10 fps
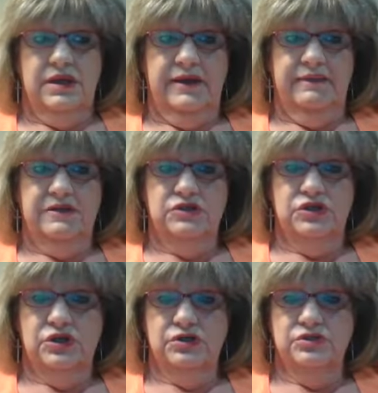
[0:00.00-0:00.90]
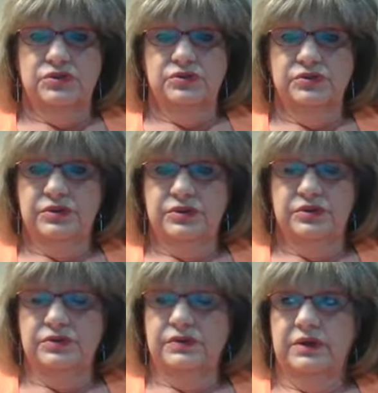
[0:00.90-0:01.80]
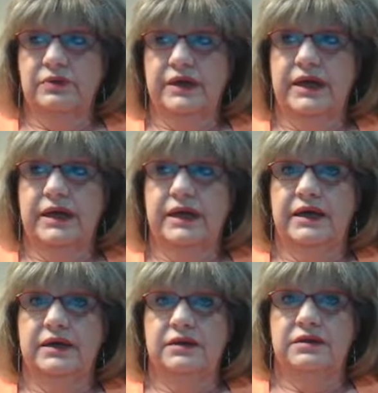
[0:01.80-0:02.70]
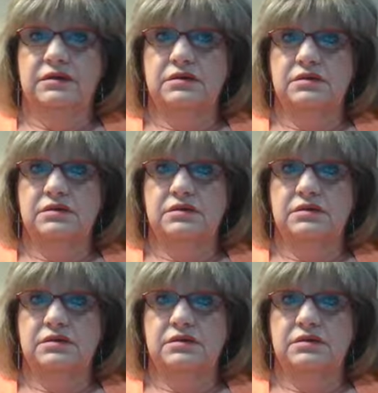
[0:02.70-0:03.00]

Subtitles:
and the church grew, and we had